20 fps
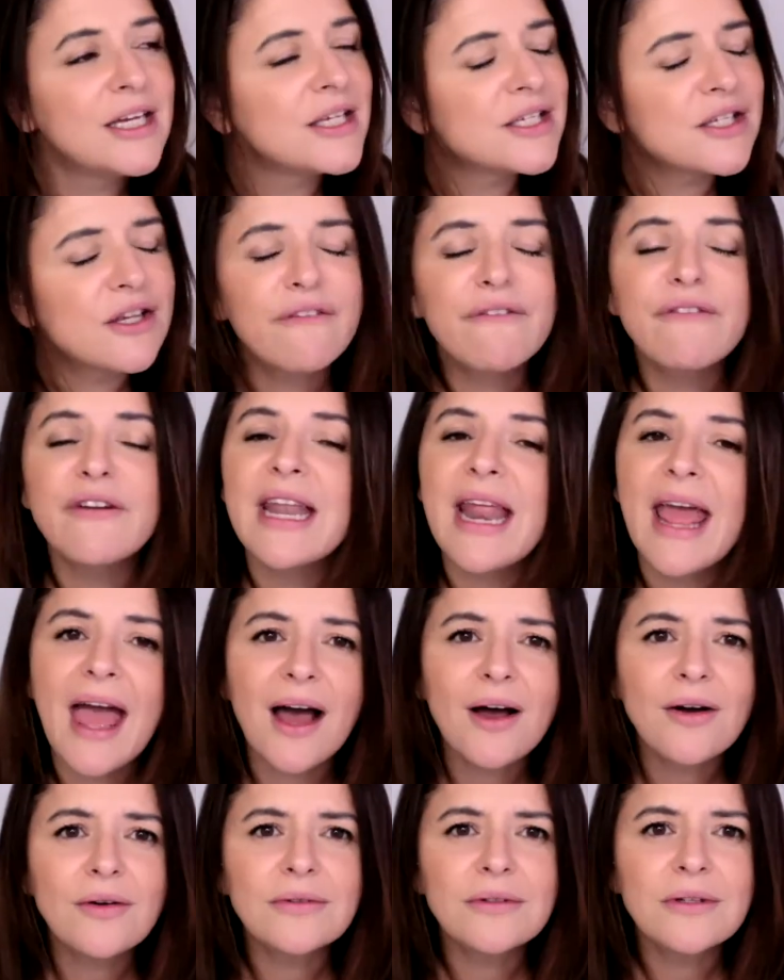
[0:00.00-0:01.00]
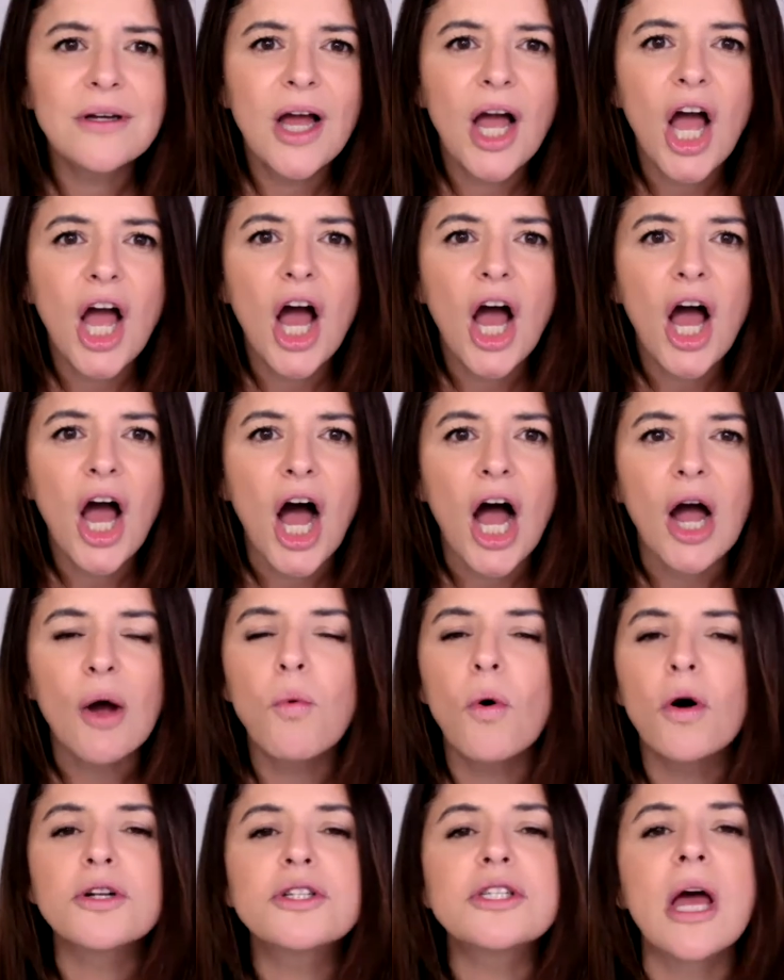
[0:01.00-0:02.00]
So for now, I
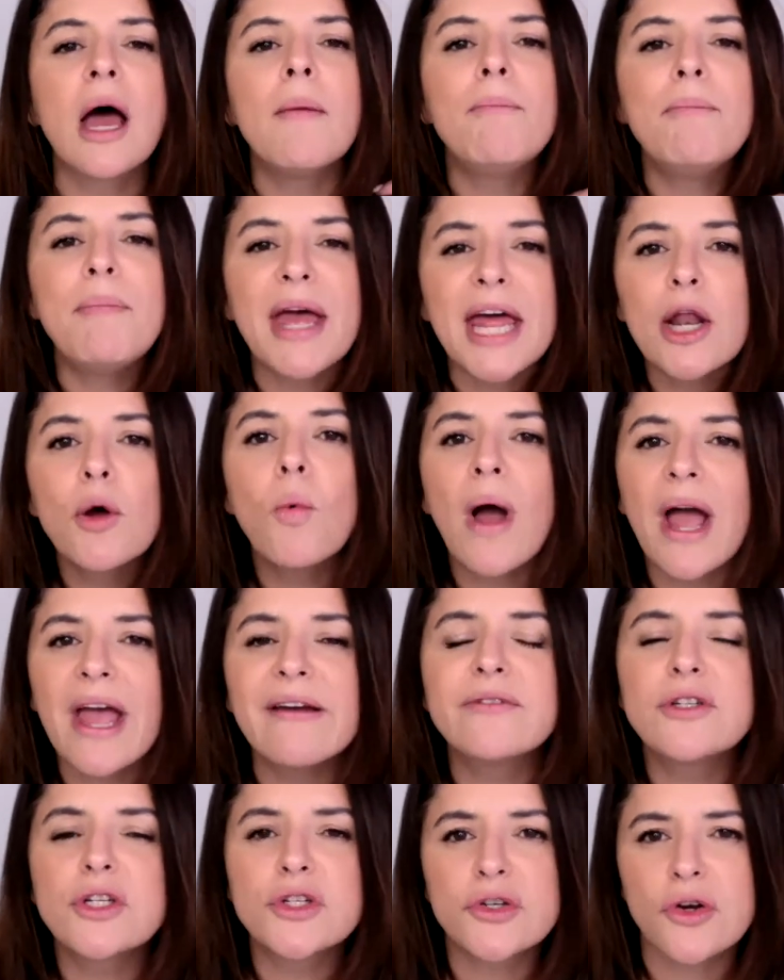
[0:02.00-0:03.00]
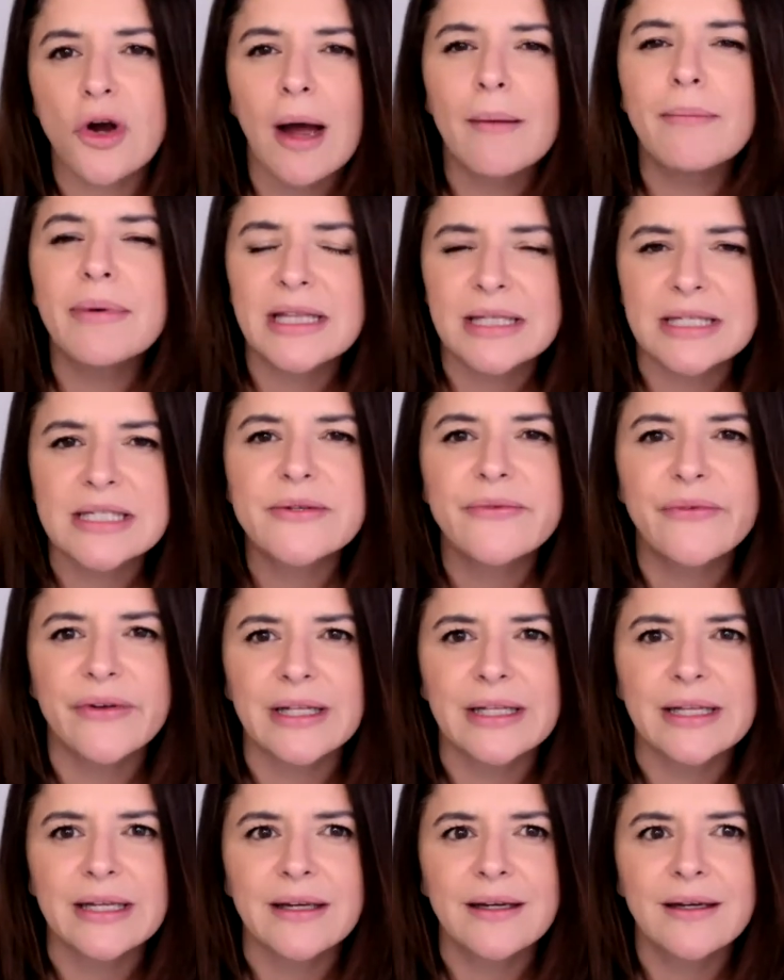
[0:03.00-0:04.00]
want a better way of describing this
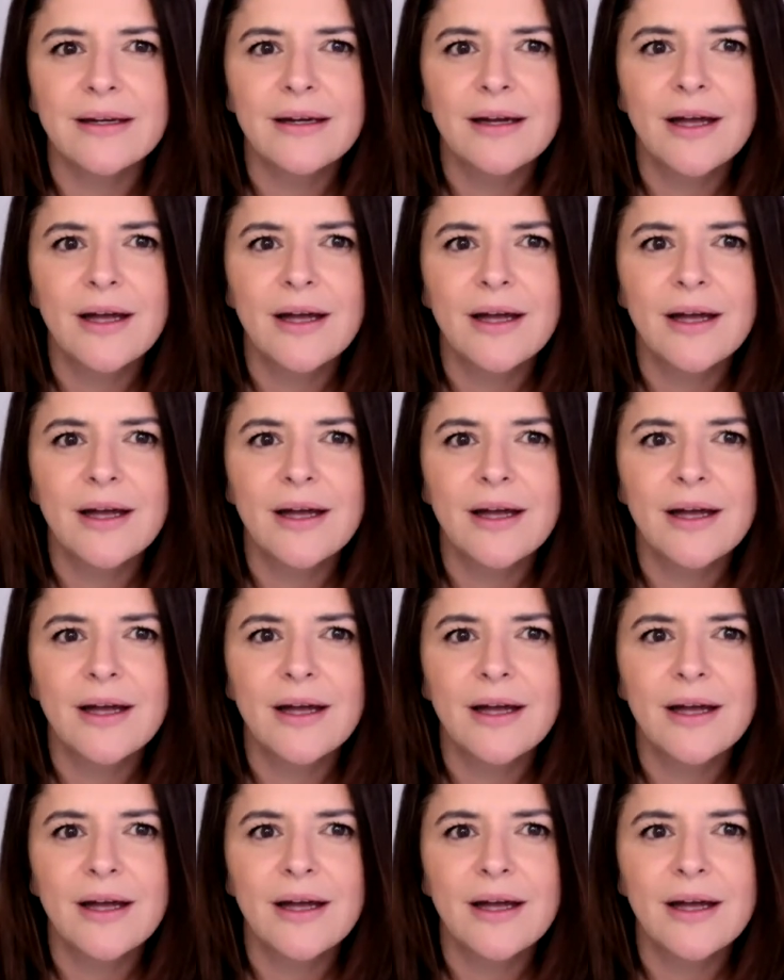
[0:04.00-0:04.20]
feeling.